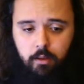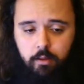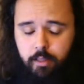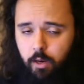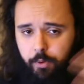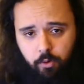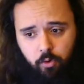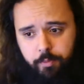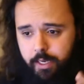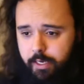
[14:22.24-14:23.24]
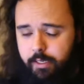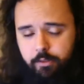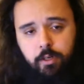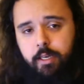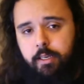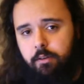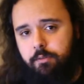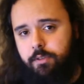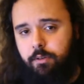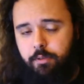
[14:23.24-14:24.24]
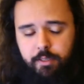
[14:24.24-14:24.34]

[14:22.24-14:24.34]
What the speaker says: Then I went home and I needed to lie down, so